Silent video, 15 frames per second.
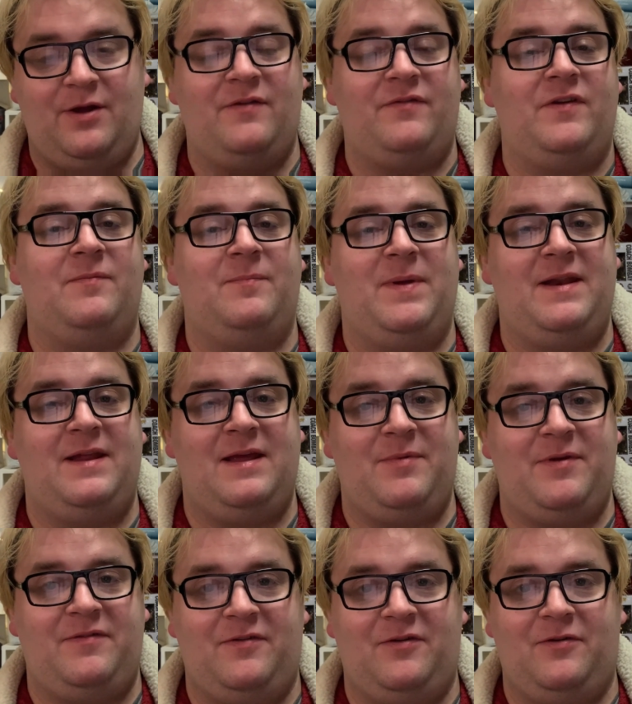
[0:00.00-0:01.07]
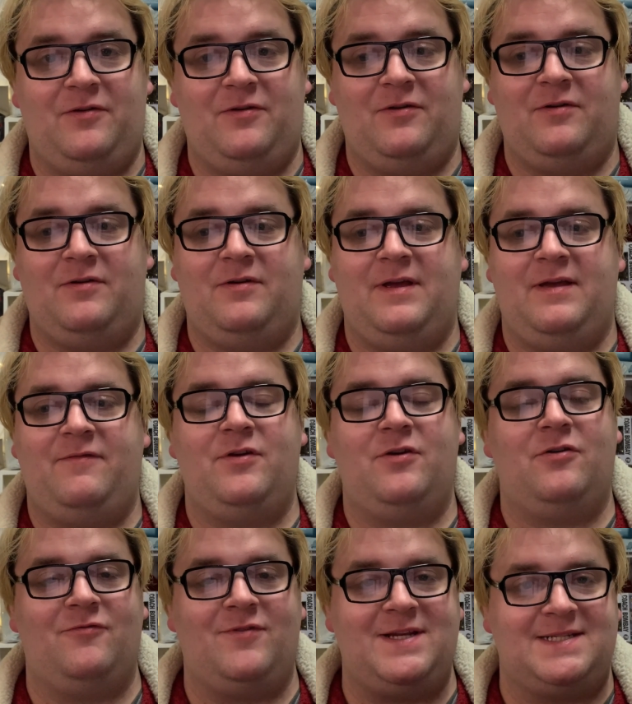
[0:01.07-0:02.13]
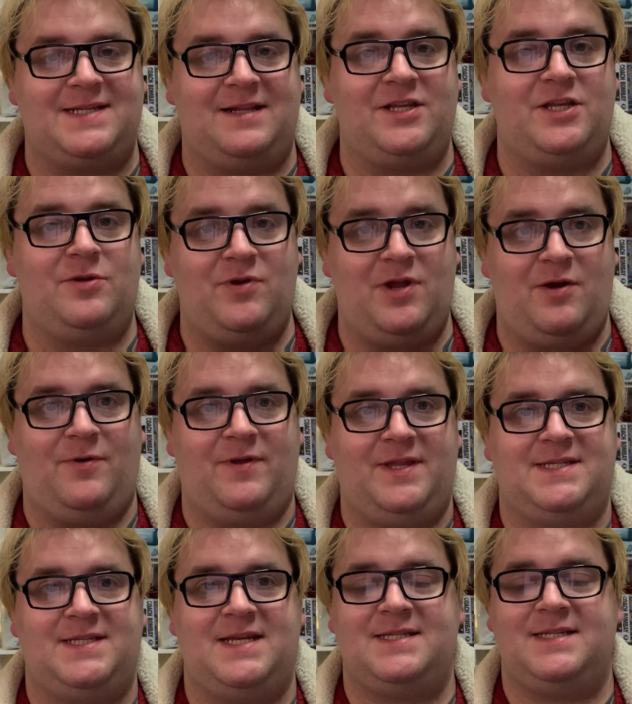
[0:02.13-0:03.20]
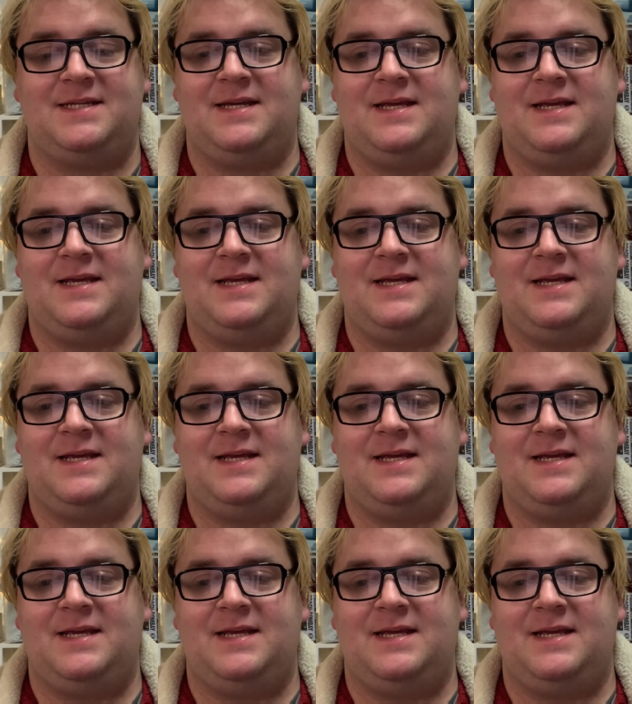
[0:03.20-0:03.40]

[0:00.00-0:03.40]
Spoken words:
If you've been here before, if you're a reseller, you know what this is.